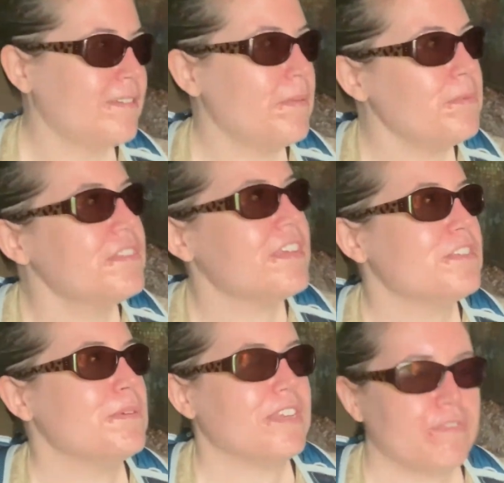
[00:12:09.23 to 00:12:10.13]
It was
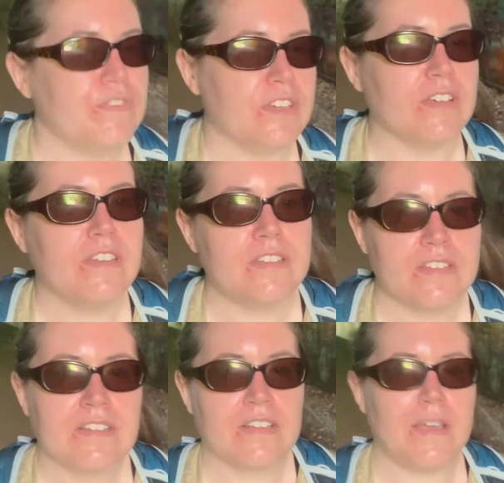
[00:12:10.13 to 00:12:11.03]
nice meeting Phil.
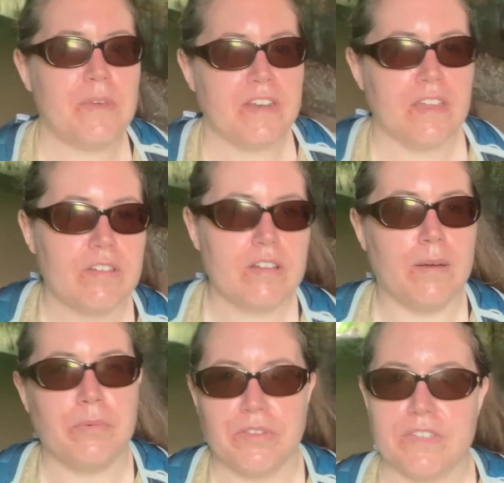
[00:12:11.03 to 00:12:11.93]
I met another
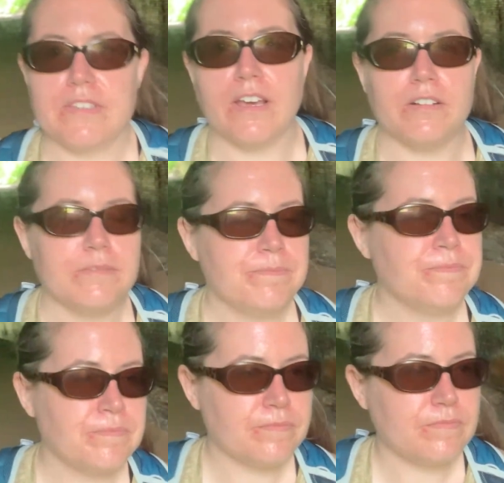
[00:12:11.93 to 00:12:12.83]
couple in the tunnel.
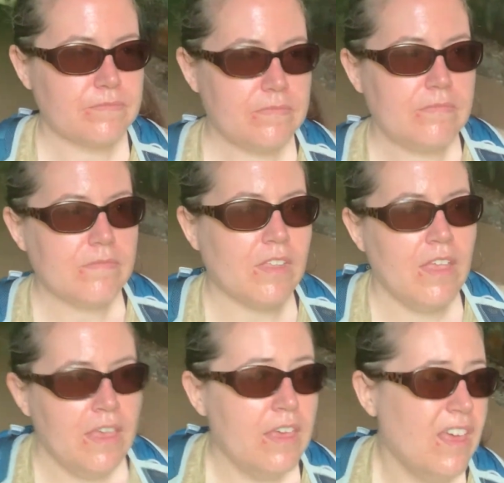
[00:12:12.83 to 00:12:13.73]

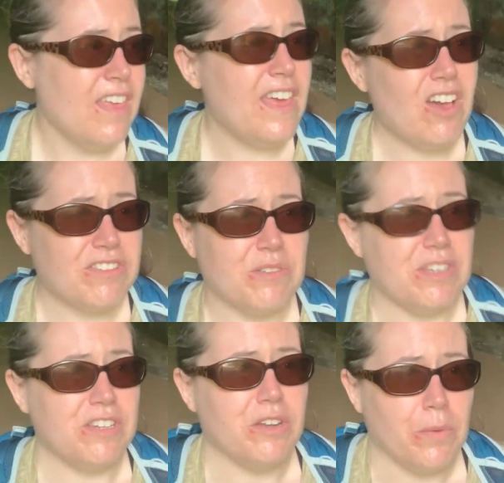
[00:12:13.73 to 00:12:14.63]
They also
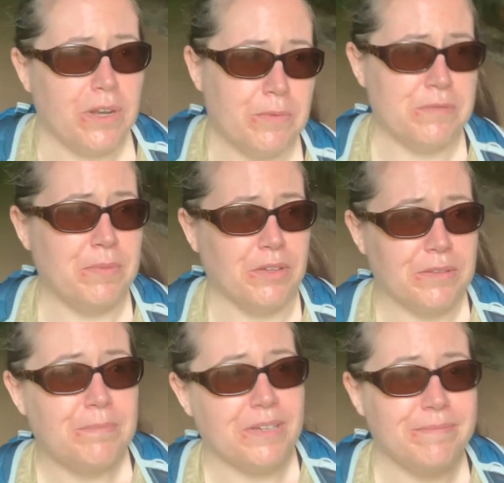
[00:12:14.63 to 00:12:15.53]
didn't know when it was built,
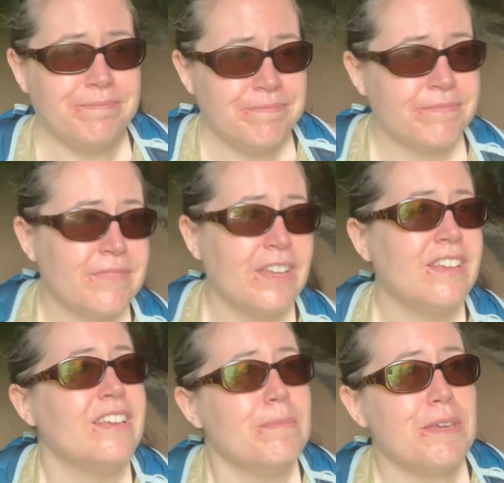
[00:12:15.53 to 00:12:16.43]
but
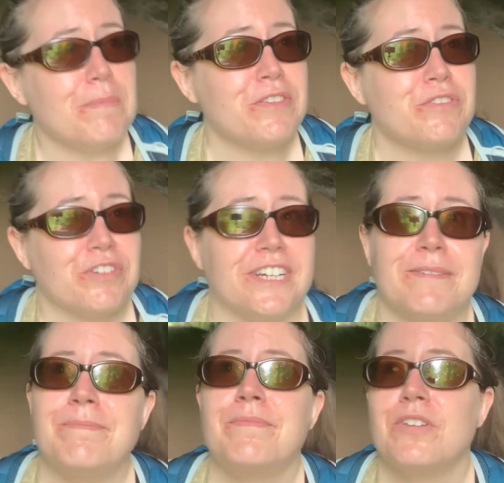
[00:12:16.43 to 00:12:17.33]
big mystery.
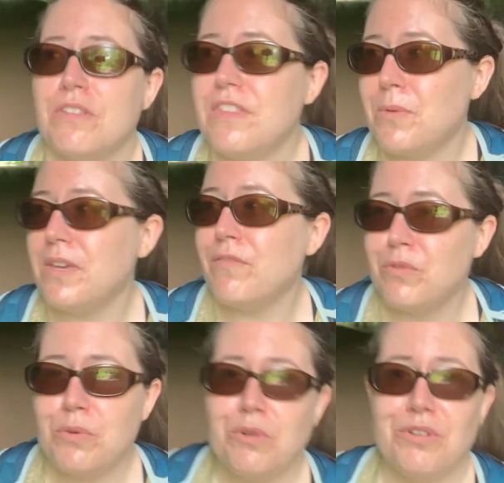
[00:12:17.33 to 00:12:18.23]
Good thing we have
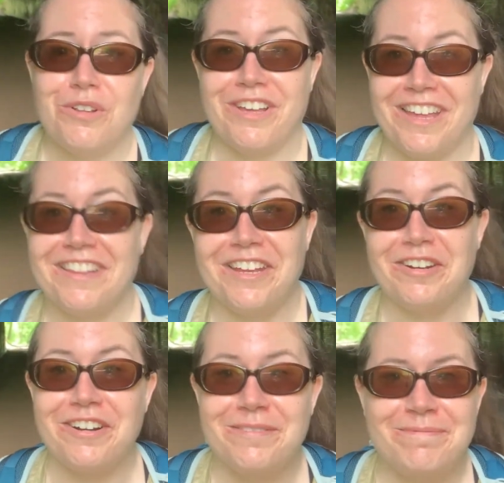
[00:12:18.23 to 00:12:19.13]
Google to look at later.